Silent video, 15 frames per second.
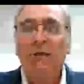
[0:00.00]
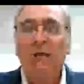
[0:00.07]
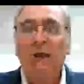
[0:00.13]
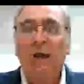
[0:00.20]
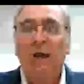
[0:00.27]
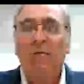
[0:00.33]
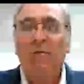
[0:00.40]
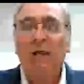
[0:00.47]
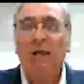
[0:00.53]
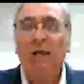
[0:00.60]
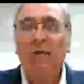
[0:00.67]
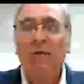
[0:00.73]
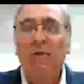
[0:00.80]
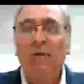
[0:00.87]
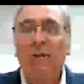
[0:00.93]
of making
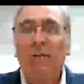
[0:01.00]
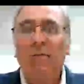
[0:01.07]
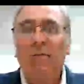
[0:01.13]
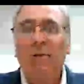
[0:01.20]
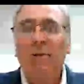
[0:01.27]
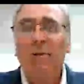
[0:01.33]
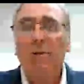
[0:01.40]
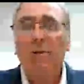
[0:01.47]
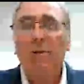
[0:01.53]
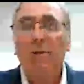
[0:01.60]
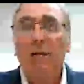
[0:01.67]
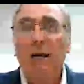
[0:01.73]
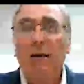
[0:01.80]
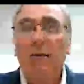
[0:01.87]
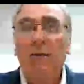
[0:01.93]
sure everybody feels
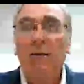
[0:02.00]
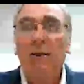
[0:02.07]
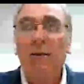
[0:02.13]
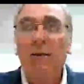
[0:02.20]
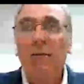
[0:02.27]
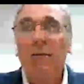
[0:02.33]
not only